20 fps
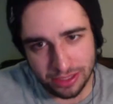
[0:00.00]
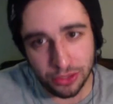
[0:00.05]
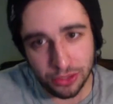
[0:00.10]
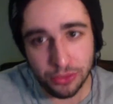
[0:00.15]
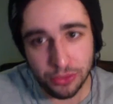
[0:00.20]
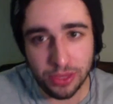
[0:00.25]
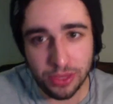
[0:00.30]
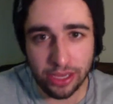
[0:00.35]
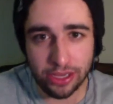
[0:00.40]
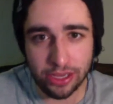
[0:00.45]

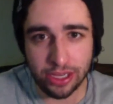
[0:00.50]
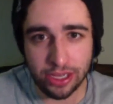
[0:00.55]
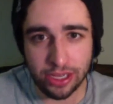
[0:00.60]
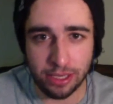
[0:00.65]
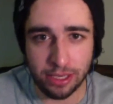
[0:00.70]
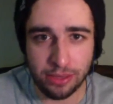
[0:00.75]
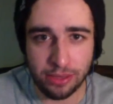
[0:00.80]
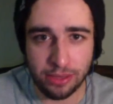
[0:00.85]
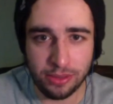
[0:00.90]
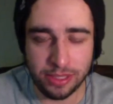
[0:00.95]
think, I'm
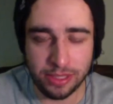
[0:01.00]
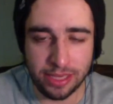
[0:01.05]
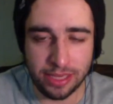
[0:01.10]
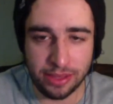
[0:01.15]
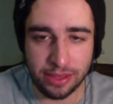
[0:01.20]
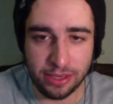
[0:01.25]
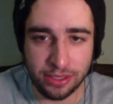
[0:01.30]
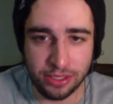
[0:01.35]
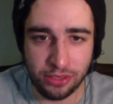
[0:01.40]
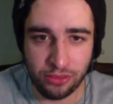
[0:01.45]
going to throw this out
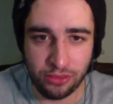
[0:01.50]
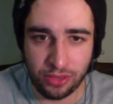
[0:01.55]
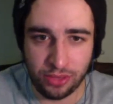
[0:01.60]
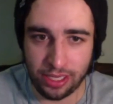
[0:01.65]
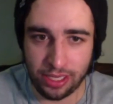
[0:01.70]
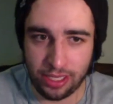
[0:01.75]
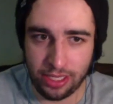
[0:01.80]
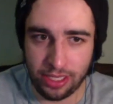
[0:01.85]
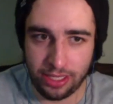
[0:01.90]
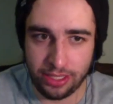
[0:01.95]
there, do you
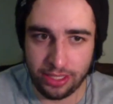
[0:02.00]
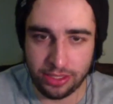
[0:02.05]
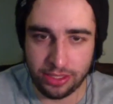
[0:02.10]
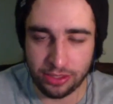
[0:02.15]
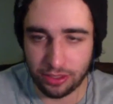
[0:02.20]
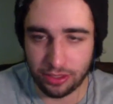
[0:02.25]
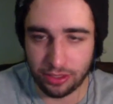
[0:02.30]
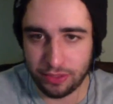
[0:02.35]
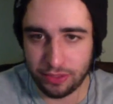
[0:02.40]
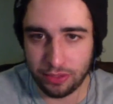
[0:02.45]
think he
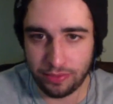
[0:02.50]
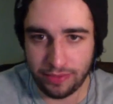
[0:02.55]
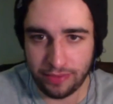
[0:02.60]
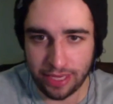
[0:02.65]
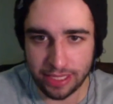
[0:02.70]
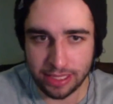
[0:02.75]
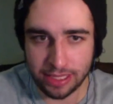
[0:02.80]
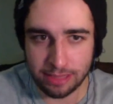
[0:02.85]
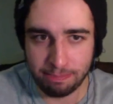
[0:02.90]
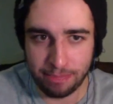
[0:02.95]
deserved to
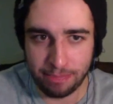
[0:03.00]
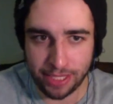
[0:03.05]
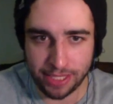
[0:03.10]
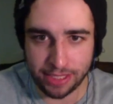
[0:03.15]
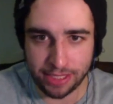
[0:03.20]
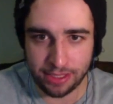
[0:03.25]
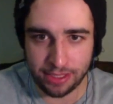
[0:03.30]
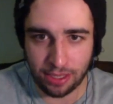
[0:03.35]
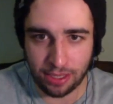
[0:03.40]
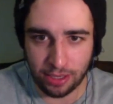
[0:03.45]
advance
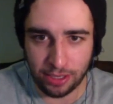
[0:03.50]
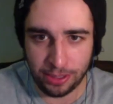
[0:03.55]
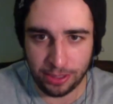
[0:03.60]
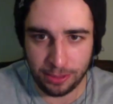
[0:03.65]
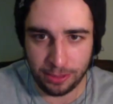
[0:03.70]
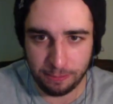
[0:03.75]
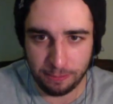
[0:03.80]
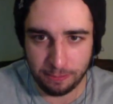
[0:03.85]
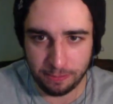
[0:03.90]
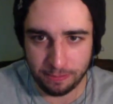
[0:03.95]
based on
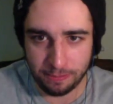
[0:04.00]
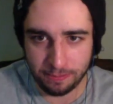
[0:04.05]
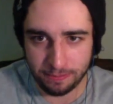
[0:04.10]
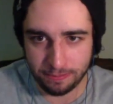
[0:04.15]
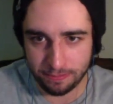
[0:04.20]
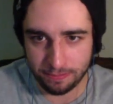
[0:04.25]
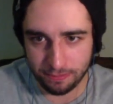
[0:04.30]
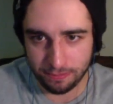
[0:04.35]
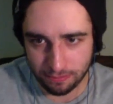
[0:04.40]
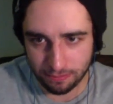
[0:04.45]

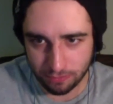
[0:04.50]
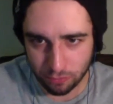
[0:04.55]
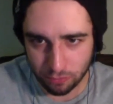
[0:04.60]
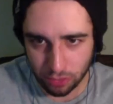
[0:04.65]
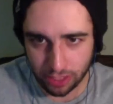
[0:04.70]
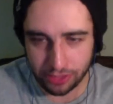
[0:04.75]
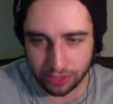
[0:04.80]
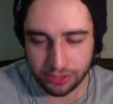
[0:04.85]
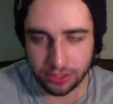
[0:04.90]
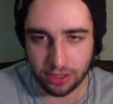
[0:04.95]

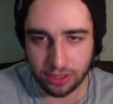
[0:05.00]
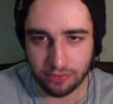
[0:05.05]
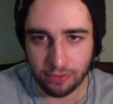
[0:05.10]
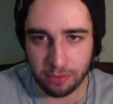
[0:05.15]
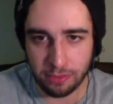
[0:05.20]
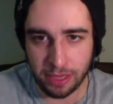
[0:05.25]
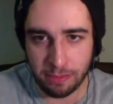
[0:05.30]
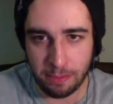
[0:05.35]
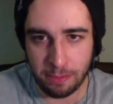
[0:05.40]
what you saw from him?